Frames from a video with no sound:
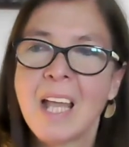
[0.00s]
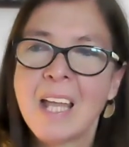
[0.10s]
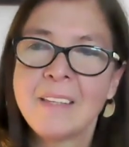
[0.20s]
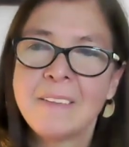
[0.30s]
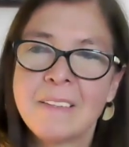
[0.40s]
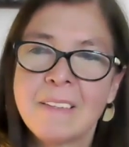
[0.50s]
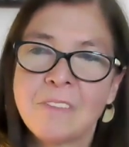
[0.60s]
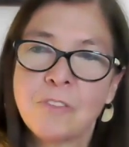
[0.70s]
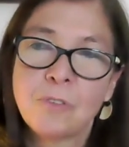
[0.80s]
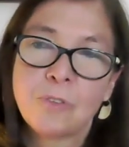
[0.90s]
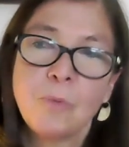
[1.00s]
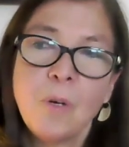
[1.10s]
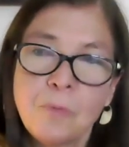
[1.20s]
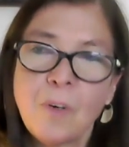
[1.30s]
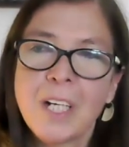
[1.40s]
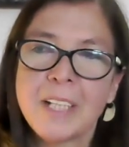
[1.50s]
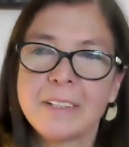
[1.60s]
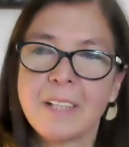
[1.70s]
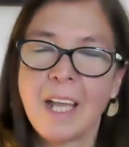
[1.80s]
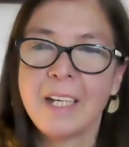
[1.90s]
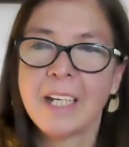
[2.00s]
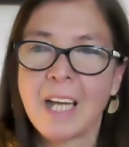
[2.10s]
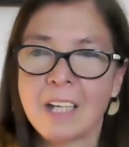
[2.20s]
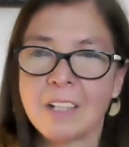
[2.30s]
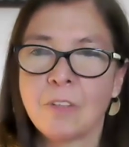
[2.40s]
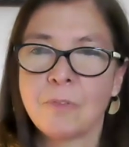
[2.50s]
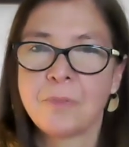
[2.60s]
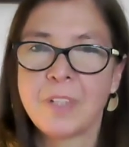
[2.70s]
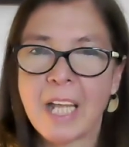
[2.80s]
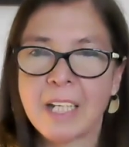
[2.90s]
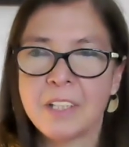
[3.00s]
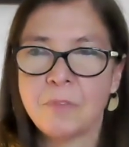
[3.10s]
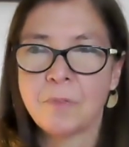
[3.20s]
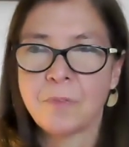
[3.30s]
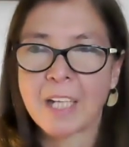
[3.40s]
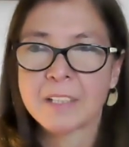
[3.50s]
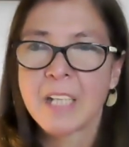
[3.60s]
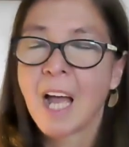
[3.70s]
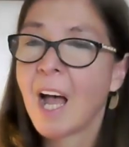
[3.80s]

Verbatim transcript: and to avoid any kind of negative effects.